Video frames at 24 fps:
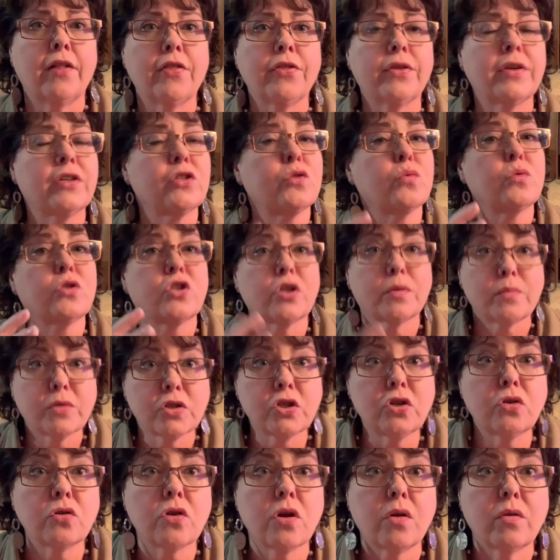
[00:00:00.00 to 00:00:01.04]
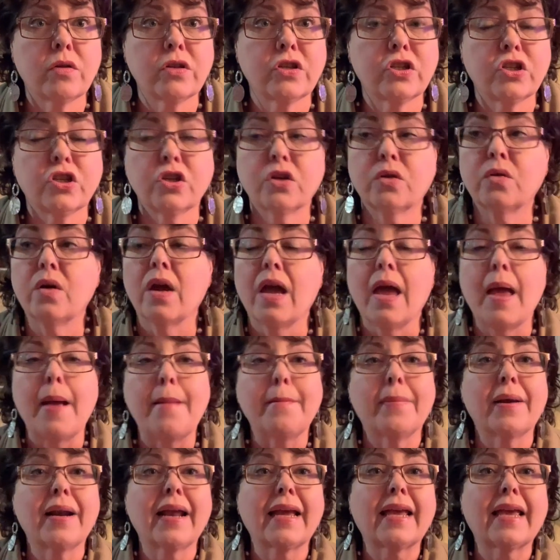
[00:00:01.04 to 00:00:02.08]
things, which I'm still going to do,
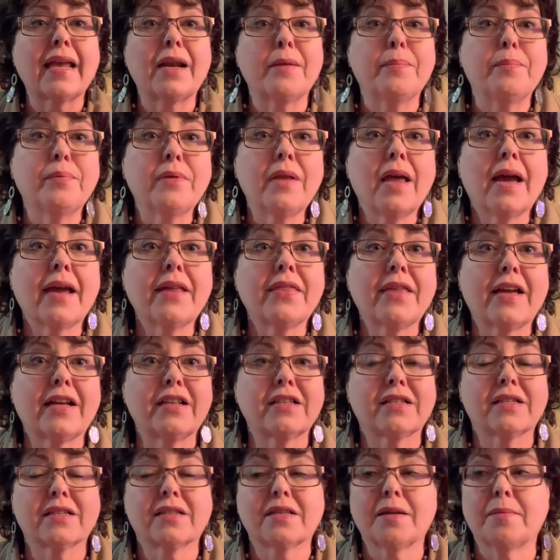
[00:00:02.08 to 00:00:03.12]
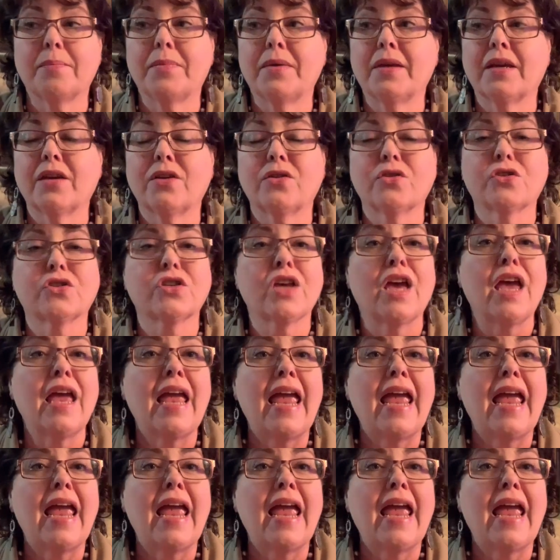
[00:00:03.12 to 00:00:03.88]
but I can apply that to something else.